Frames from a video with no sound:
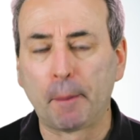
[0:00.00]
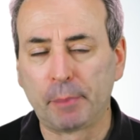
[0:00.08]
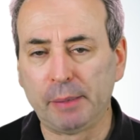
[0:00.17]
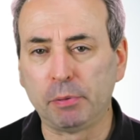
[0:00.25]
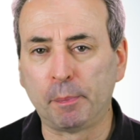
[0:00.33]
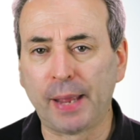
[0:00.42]

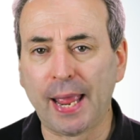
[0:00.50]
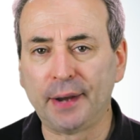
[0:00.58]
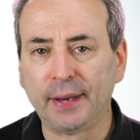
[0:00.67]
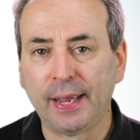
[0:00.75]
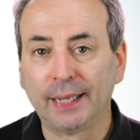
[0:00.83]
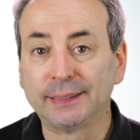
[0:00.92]
Be
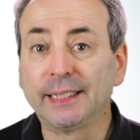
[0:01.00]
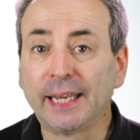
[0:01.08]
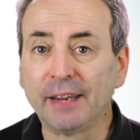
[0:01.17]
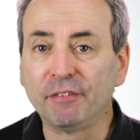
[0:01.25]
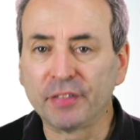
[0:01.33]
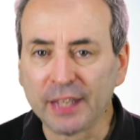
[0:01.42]
prepared to
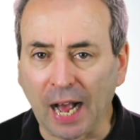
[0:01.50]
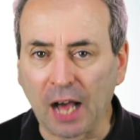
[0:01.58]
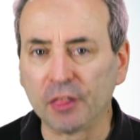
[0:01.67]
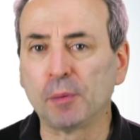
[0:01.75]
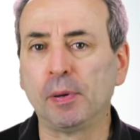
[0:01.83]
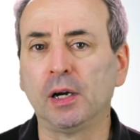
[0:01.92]
give the
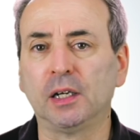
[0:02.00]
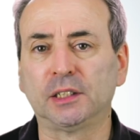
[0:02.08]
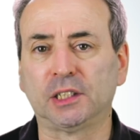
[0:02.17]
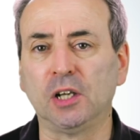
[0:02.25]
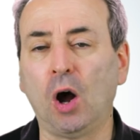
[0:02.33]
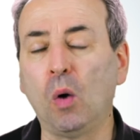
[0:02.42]
other
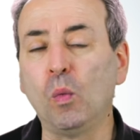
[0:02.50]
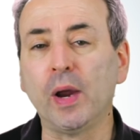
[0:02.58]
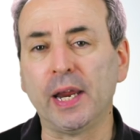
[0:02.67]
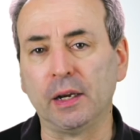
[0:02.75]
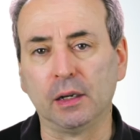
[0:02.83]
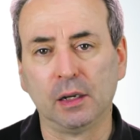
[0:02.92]
person a
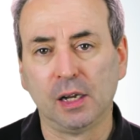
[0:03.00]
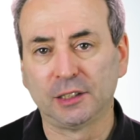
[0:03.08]
win,